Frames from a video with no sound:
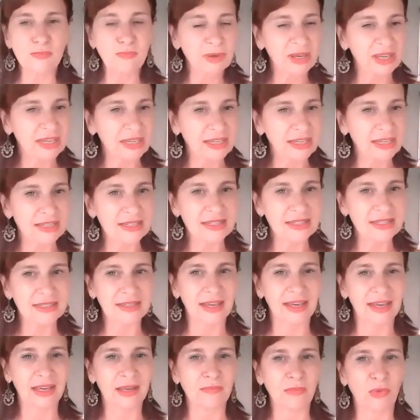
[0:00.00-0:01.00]
This
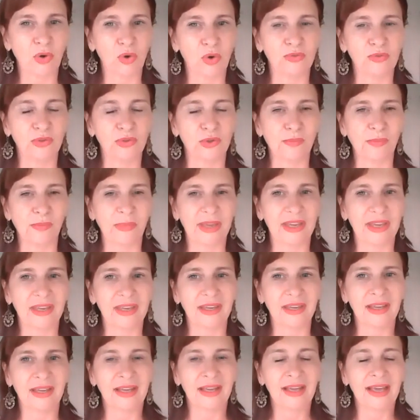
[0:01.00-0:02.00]
peace came over
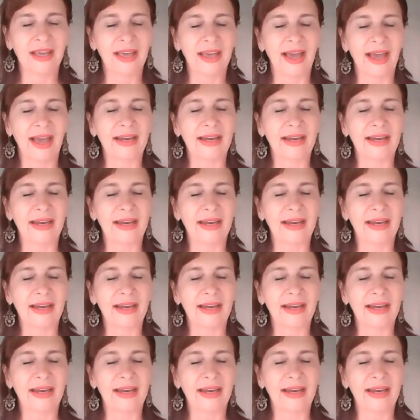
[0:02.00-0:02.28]
me.